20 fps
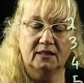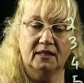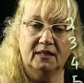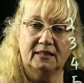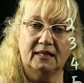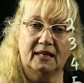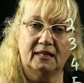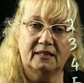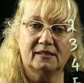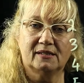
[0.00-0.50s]

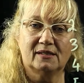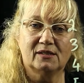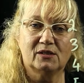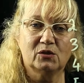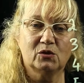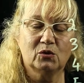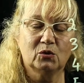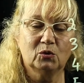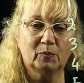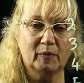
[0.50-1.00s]
analysis
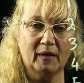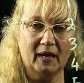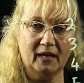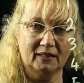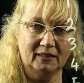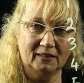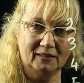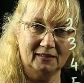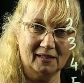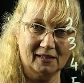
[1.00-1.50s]
tool pack
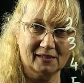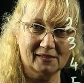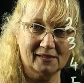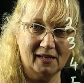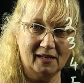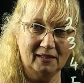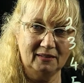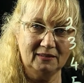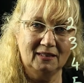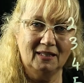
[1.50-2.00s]
in
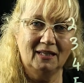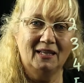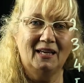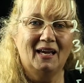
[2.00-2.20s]
Excel